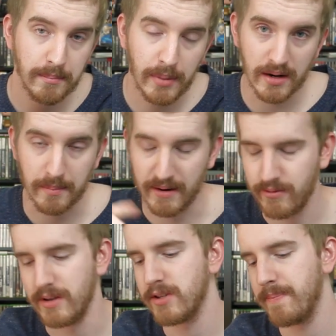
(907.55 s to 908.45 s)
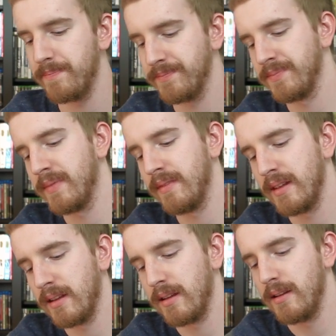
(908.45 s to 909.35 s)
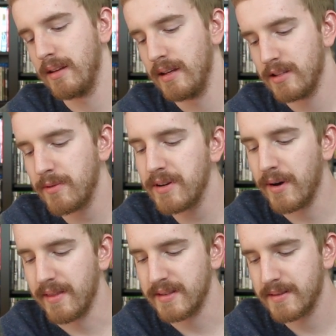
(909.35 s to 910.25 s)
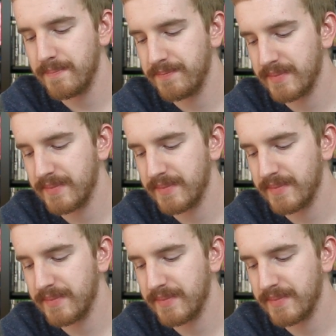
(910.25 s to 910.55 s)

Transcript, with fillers: Pardon my French. So I do all this.